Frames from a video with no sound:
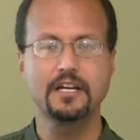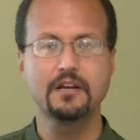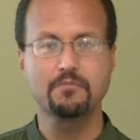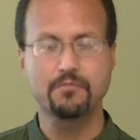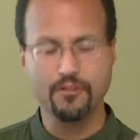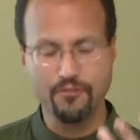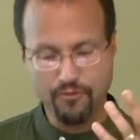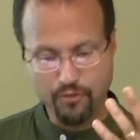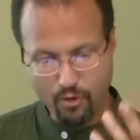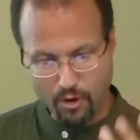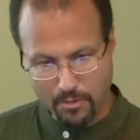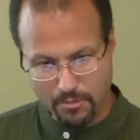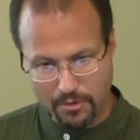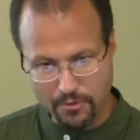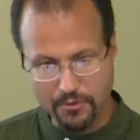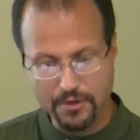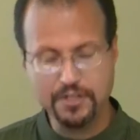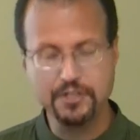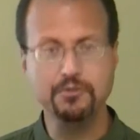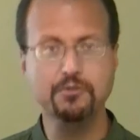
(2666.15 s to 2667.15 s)
perform a
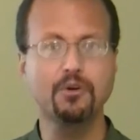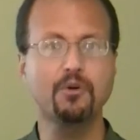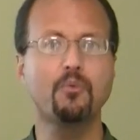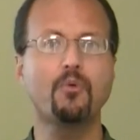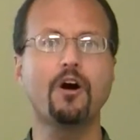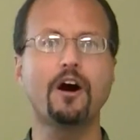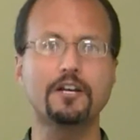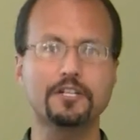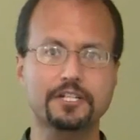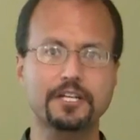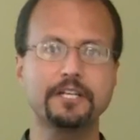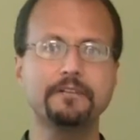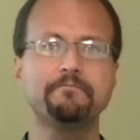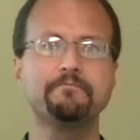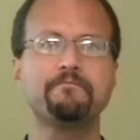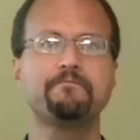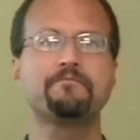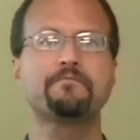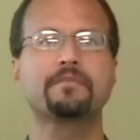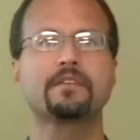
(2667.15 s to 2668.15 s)
ritual washing,
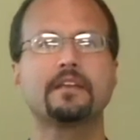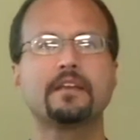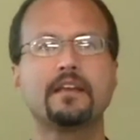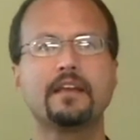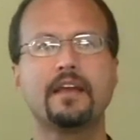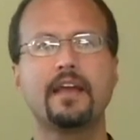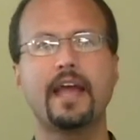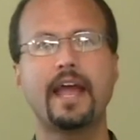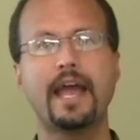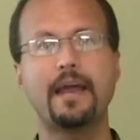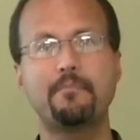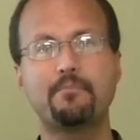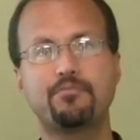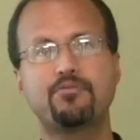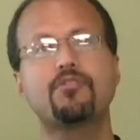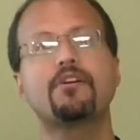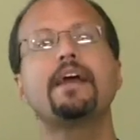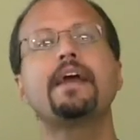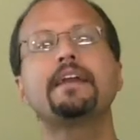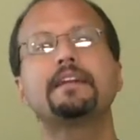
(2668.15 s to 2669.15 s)
and
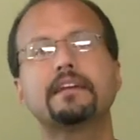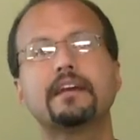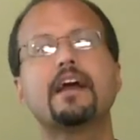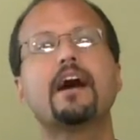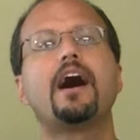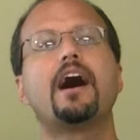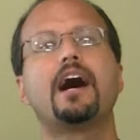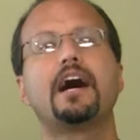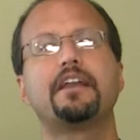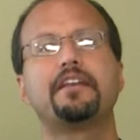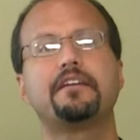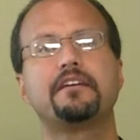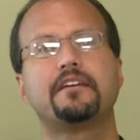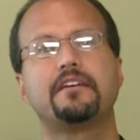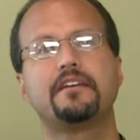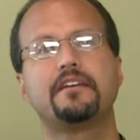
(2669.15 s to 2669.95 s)
pray to God.